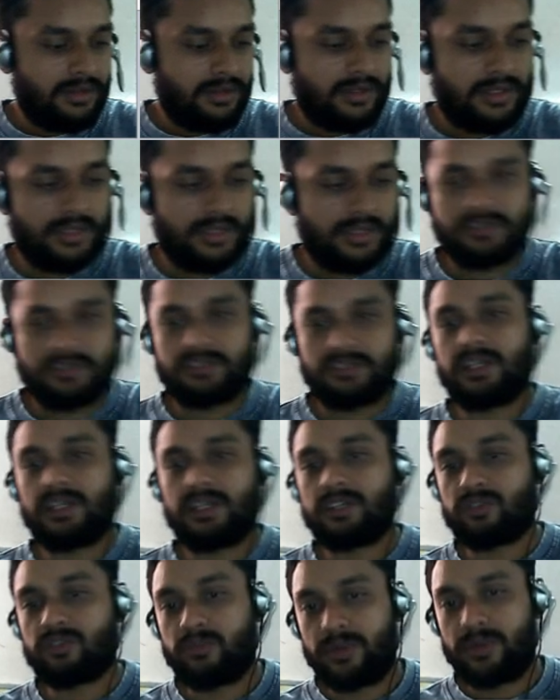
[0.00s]
And this is the
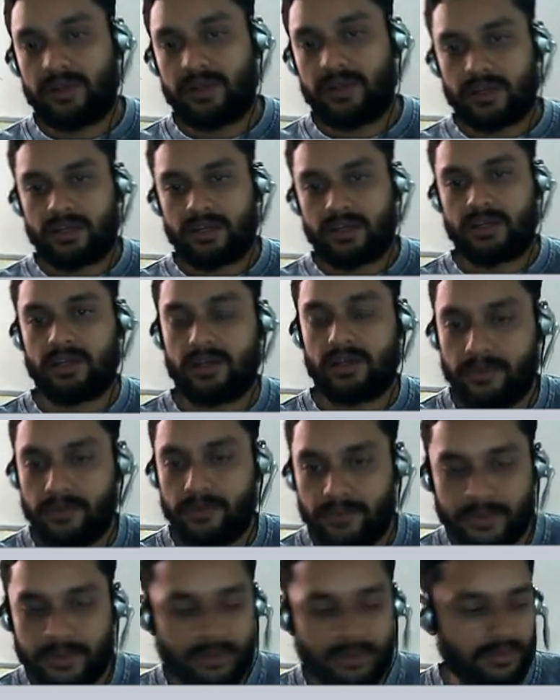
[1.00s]
isometric
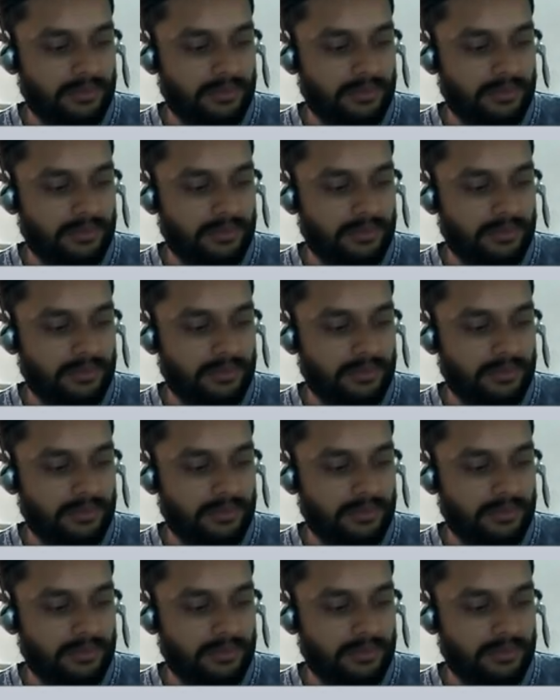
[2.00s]
view,